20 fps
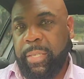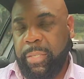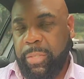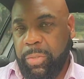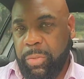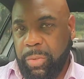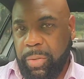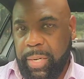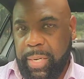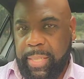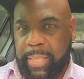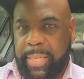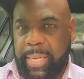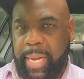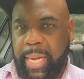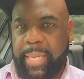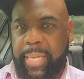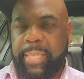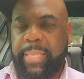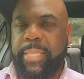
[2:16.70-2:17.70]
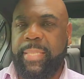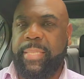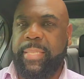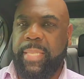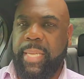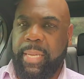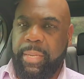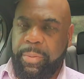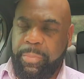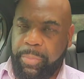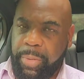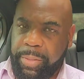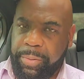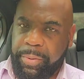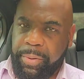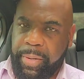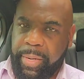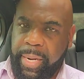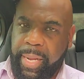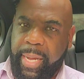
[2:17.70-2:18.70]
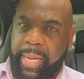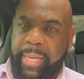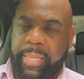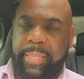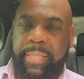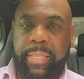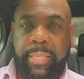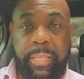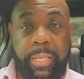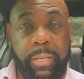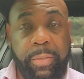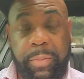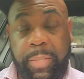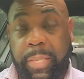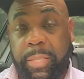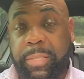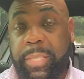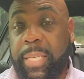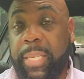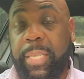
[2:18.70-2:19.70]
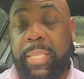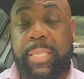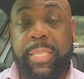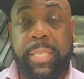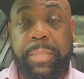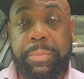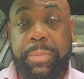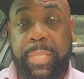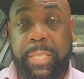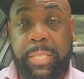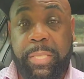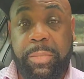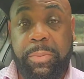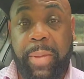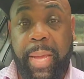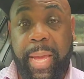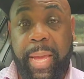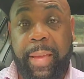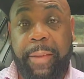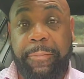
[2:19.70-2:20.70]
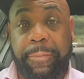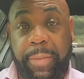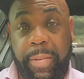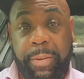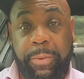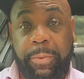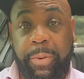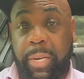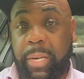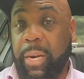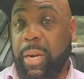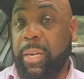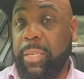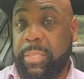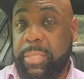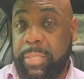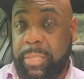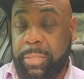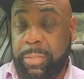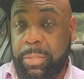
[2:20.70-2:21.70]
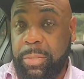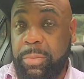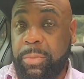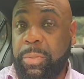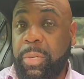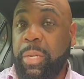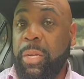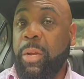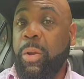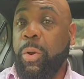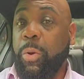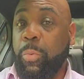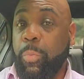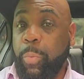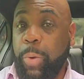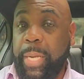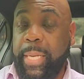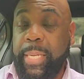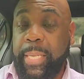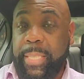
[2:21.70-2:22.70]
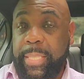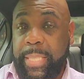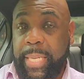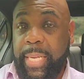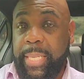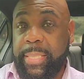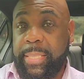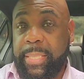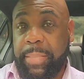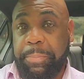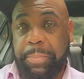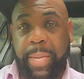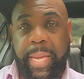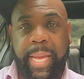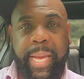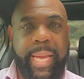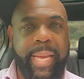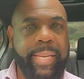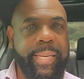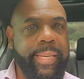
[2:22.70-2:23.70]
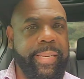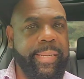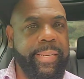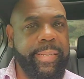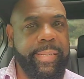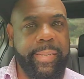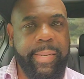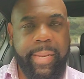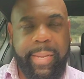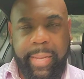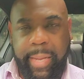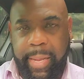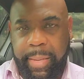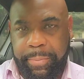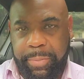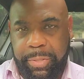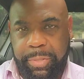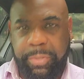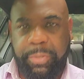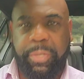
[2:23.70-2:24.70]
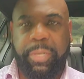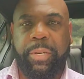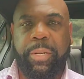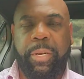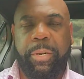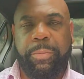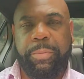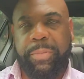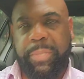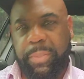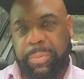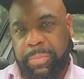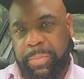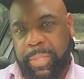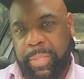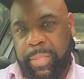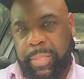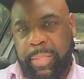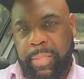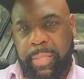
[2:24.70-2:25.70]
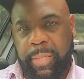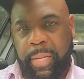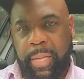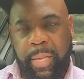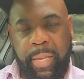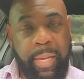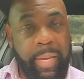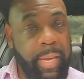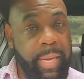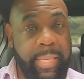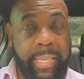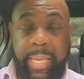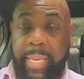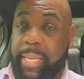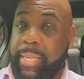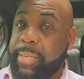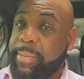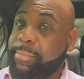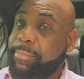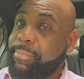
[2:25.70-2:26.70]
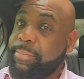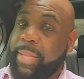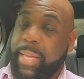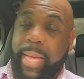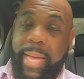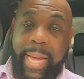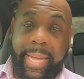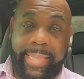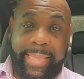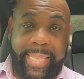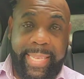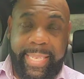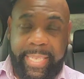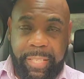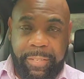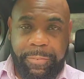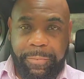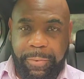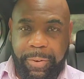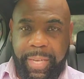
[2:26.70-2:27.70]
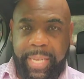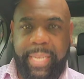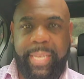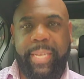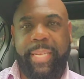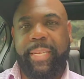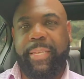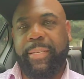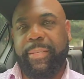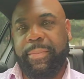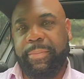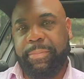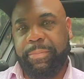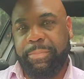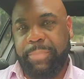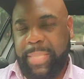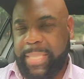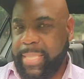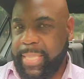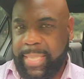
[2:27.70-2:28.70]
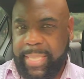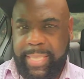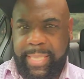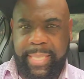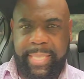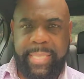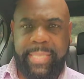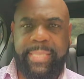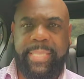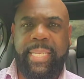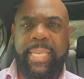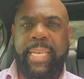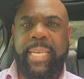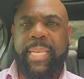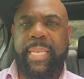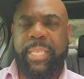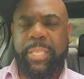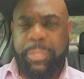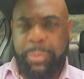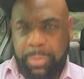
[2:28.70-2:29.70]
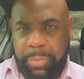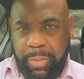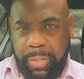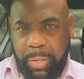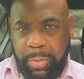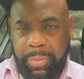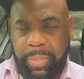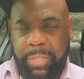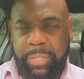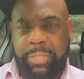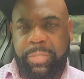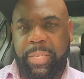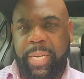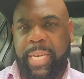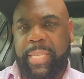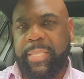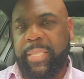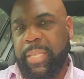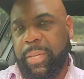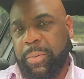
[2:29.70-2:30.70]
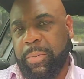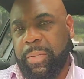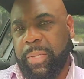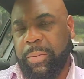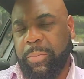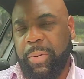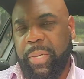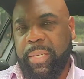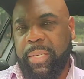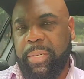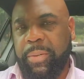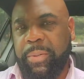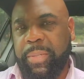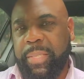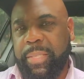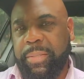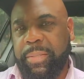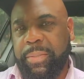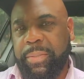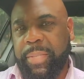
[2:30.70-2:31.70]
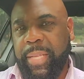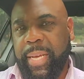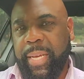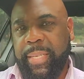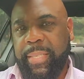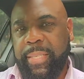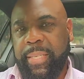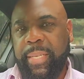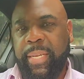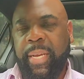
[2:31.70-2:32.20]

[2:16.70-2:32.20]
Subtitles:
your incontinence and whether or not, there's any tips that you have in regards to when to change the pad. I am sure it'll help someone. Again, I think it's freeing because you'll know that you're not the only one going through that.